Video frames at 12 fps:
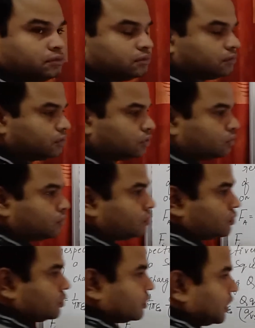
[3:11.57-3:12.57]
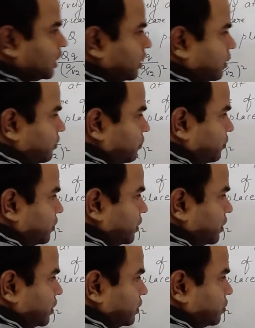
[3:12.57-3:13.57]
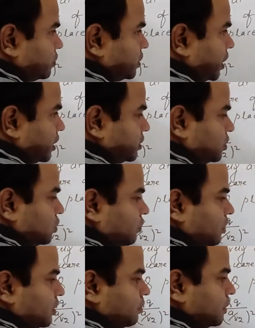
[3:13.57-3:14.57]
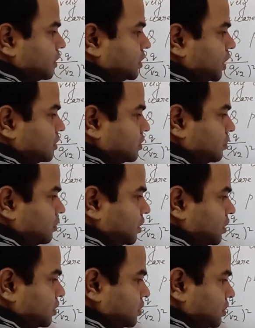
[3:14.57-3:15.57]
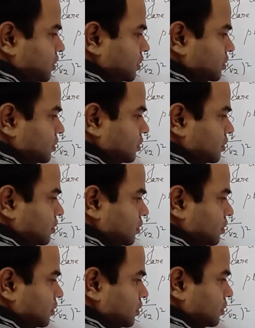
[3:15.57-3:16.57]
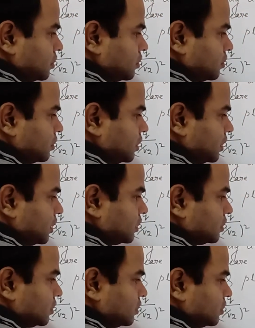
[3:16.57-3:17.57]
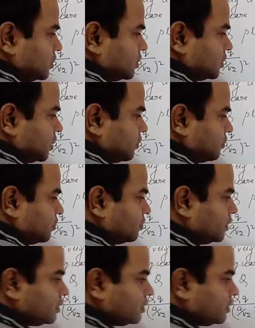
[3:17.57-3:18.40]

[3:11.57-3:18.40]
So charge Q will repel charge Q in this direction. So let us say this is FB.